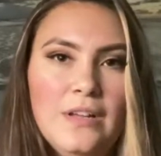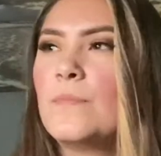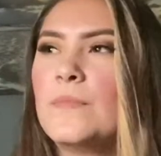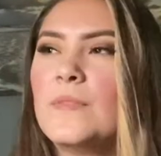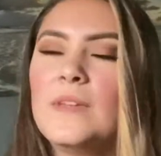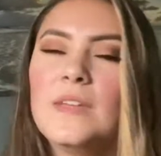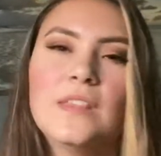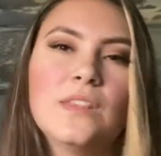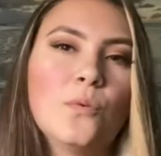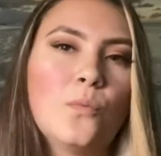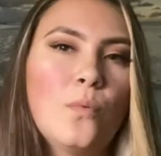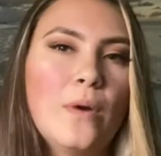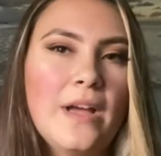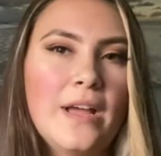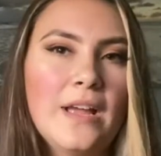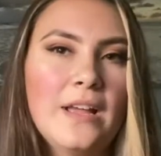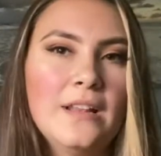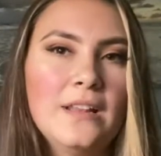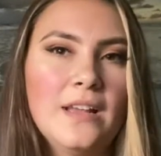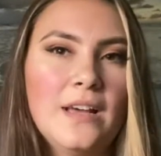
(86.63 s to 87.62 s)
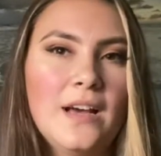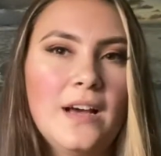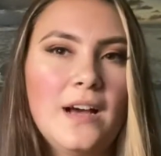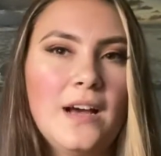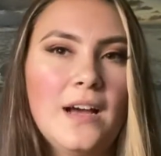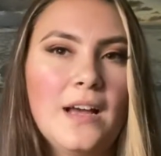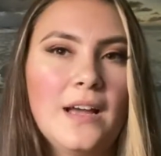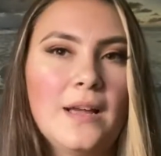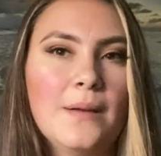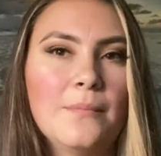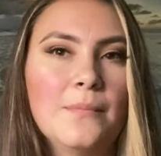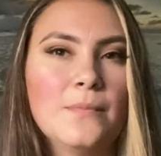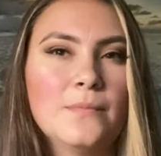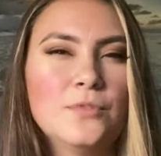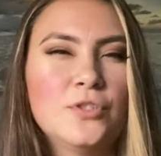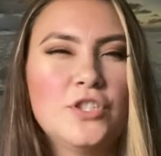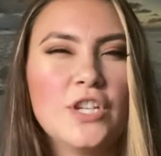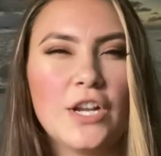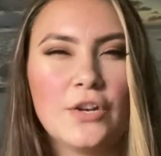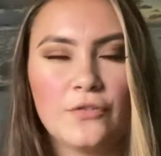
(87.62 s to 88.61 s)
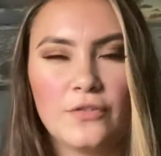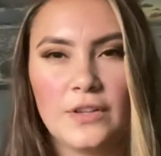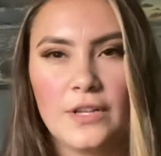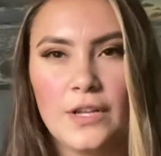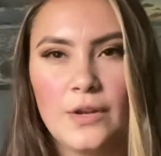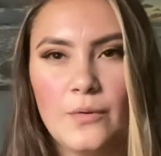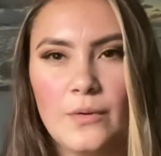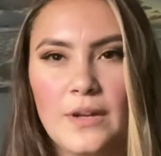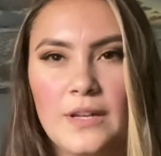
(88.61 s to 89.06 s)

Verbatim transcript: In the way that I'm generally going,